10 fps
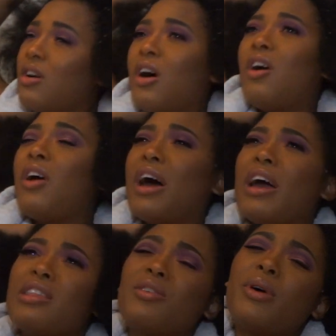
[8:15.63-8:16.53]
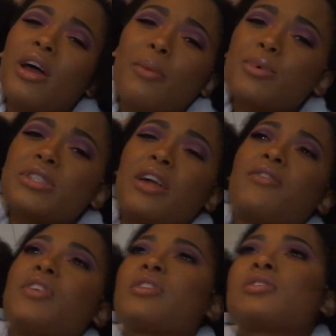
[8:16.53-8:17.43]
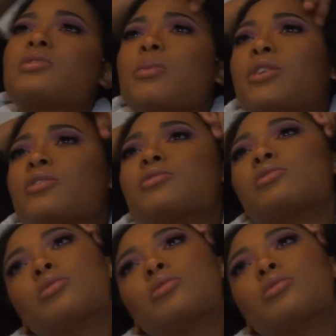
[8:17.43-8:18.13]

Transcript: Oh, I hate the way apple cider vinegar smells.